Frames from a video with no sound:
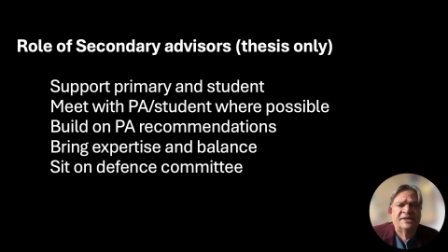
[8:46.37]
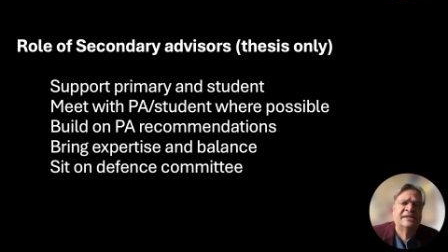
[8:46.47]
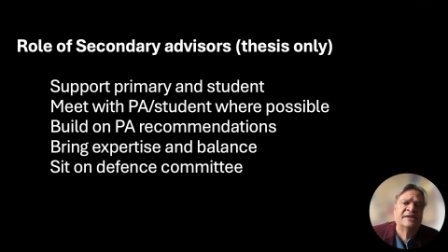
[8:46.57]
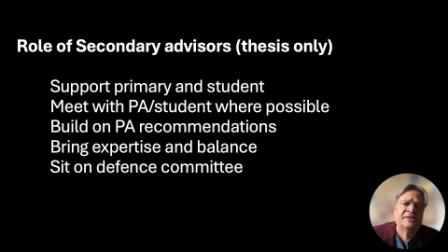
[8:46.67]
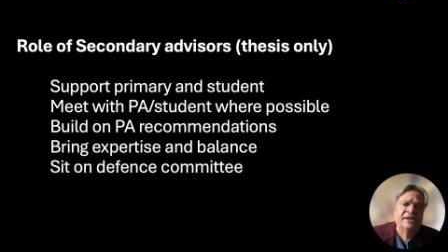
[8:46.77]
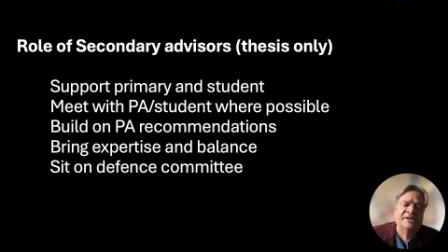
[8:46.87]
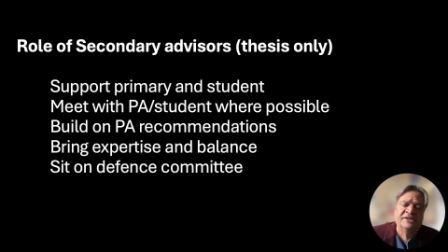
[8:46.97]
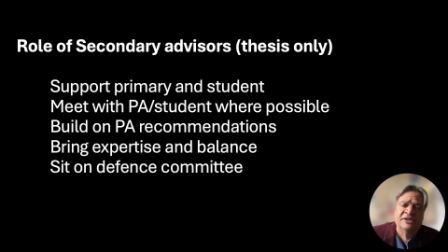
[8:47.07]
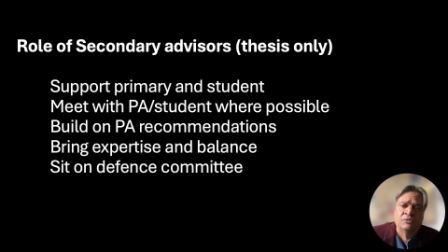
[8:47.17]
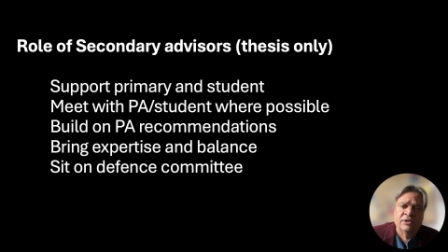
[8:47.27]
I like the
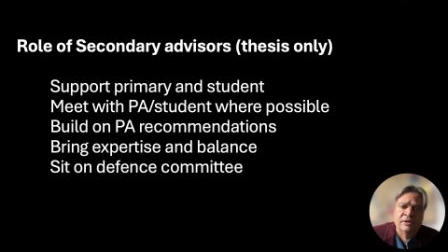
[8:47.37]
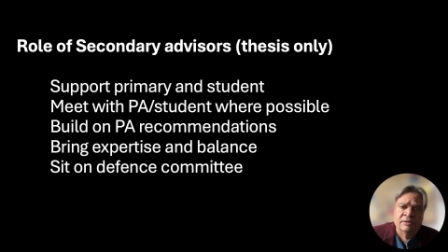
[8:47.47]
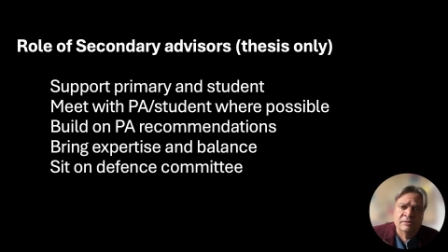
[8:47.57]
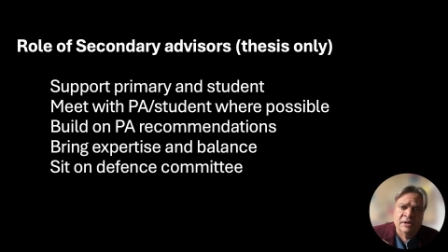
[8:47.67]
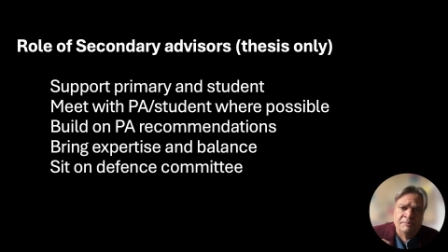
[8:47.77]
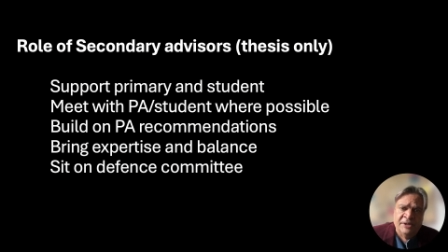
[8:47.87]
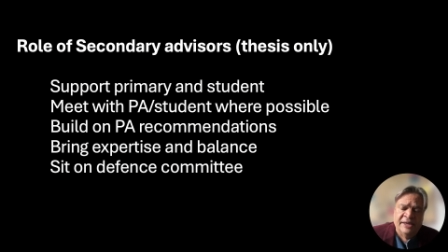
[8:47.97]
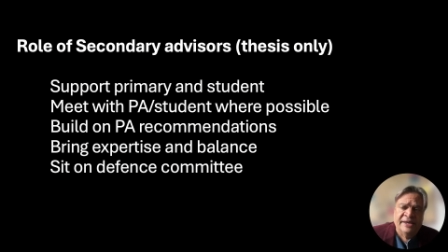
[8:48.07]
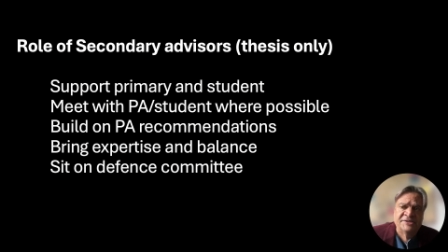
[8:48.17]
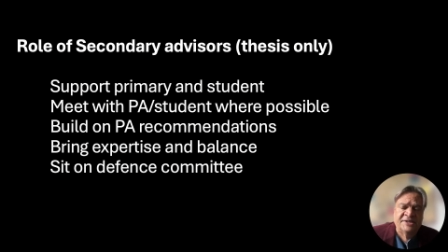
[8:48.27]
idea where a
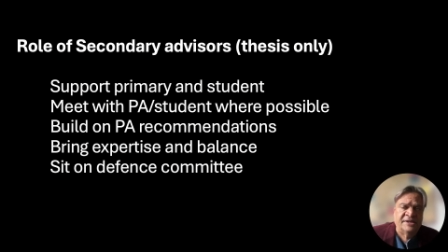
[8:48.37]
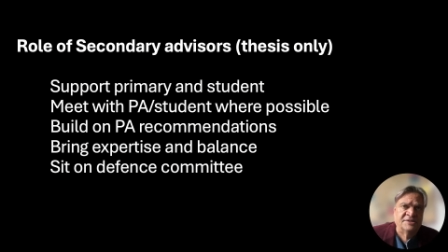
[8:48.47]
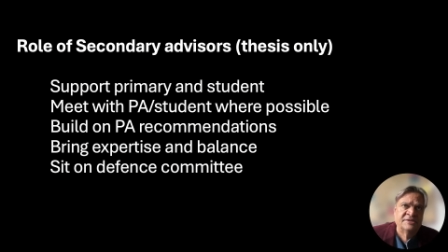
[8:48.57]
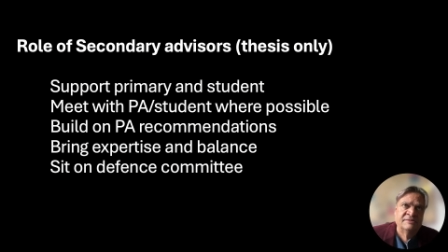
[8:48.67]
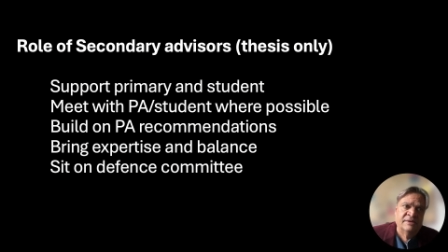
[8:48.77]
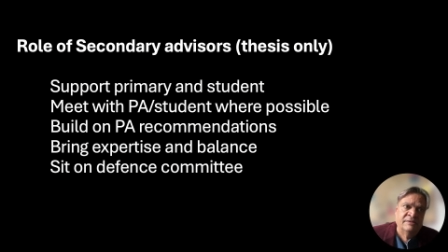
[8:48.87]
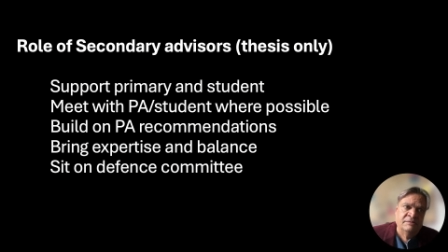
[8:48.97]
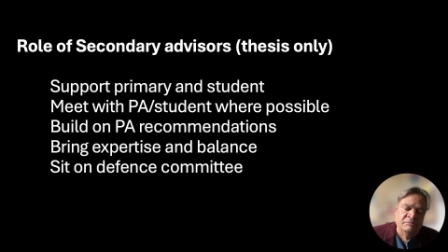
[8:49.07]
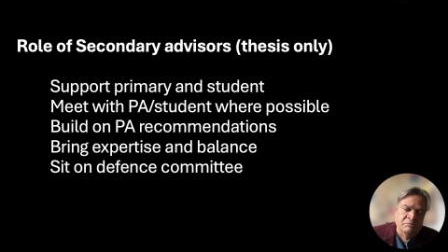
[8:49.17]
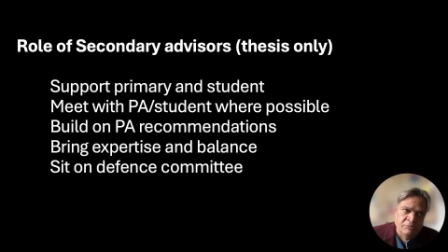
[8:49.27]
PA says,
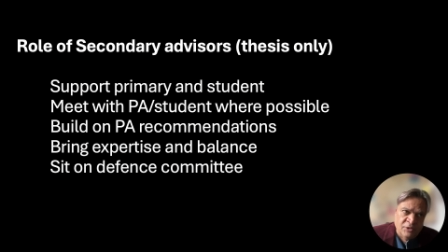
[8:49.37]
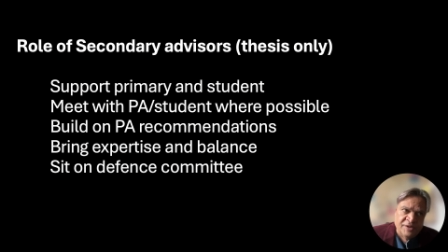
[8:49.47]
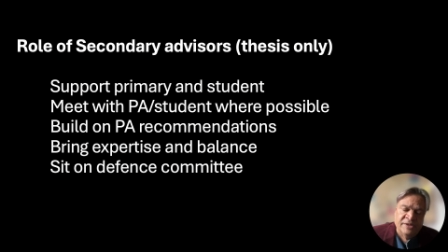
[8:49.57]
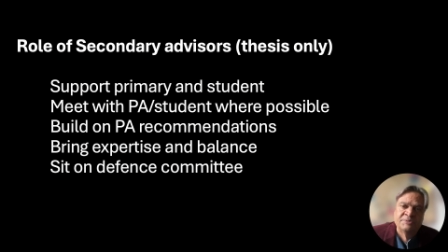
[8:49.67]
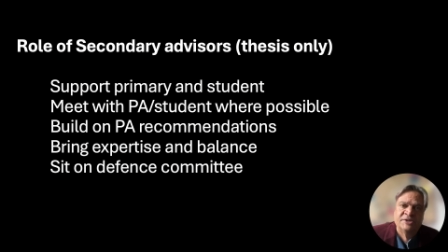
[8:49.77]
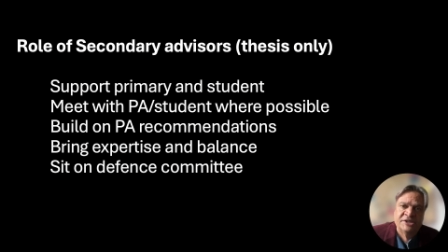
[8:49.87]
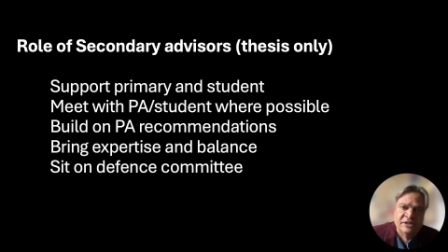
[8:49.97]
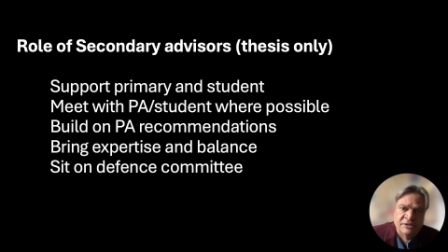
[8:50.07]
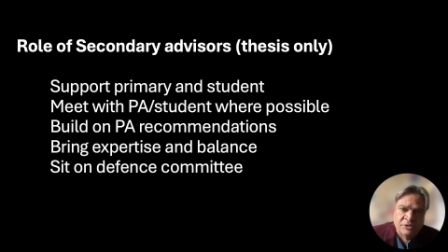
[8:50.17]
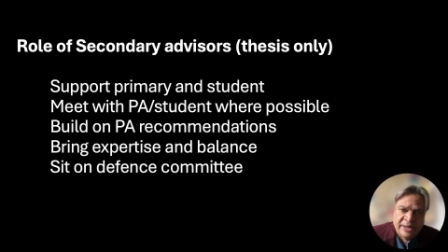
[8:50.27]
move it in this
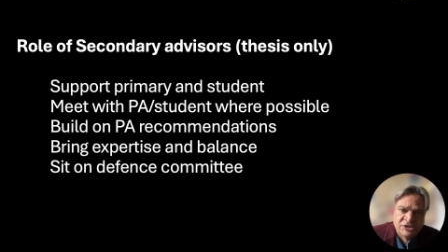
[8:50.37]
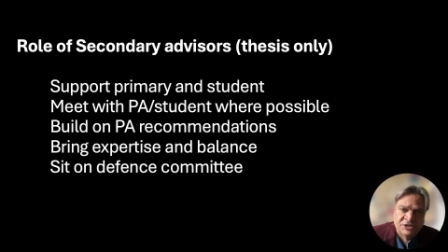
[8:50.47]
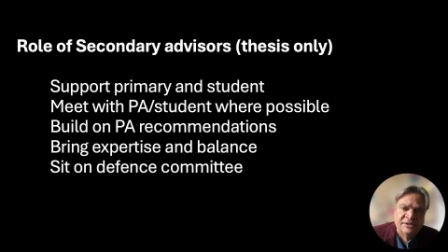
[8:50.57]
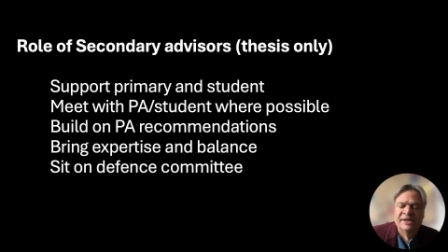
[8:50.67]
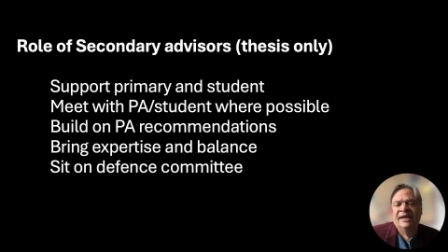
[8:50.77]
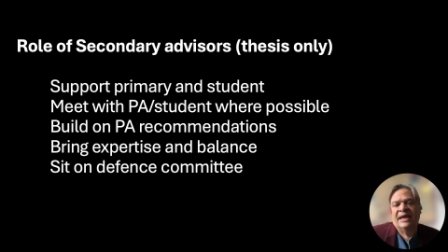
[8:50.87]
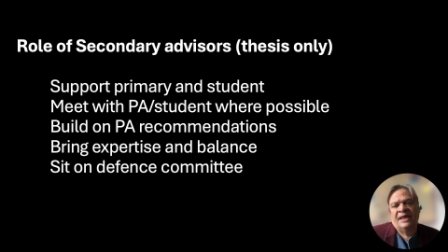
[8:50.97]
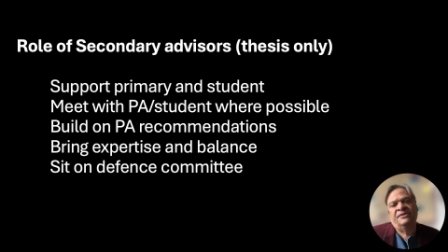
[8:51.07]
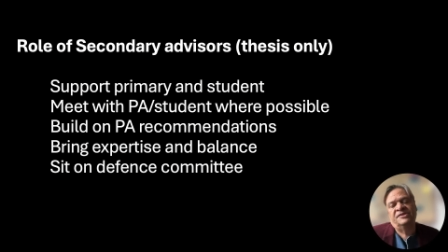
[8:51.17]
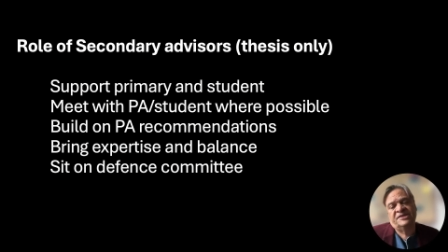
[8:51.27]
particular direction,
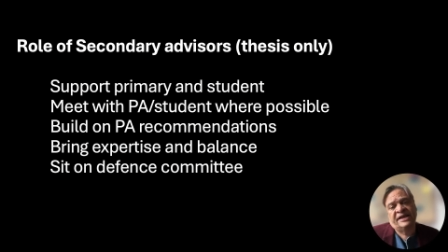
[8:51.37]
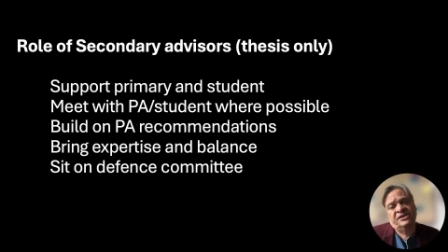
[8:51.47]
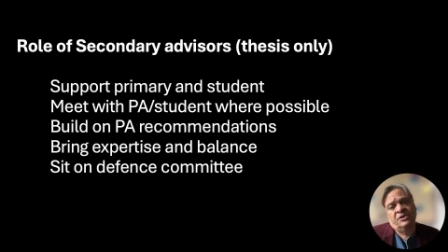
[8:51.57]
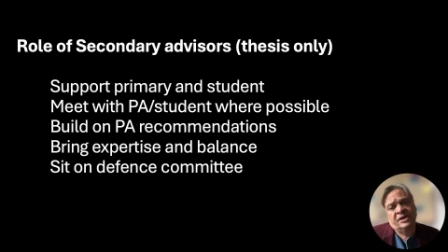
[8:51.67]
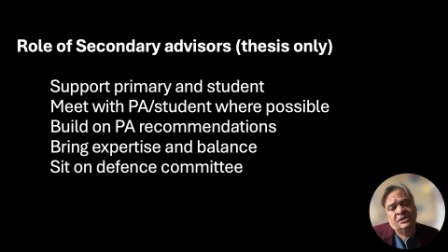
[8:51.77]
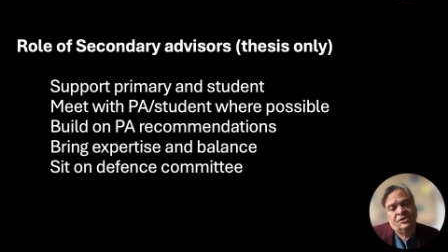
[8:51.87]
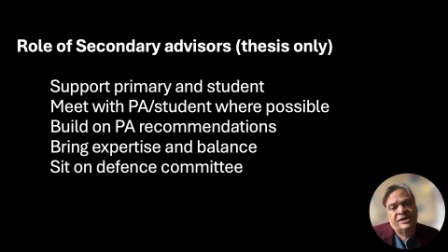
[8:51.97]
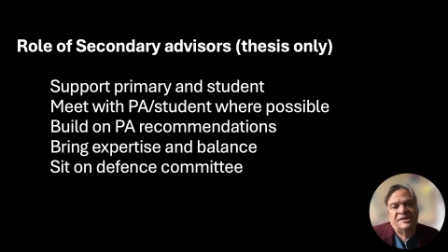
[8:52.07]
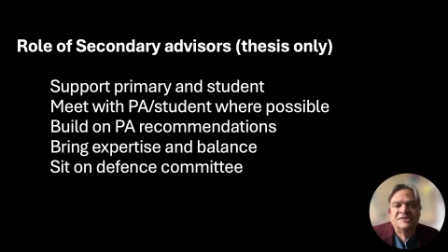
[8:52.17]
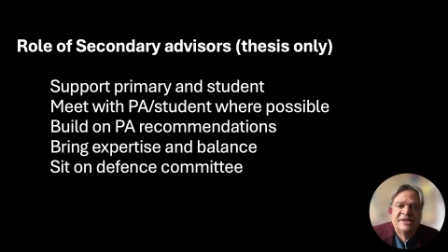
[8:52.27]
and then the secondary can look
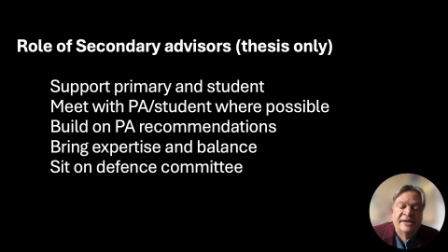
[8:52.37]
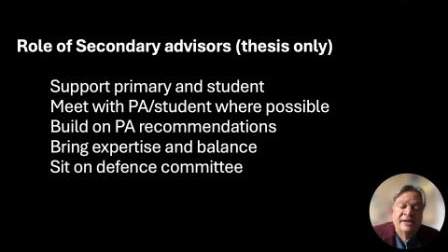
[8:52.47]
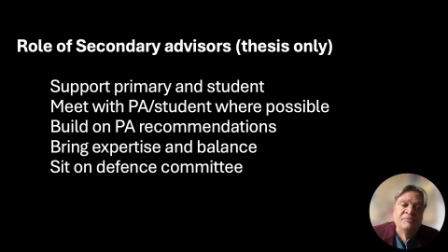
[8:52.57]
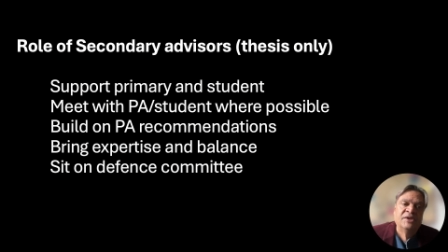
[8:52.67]
at it and say,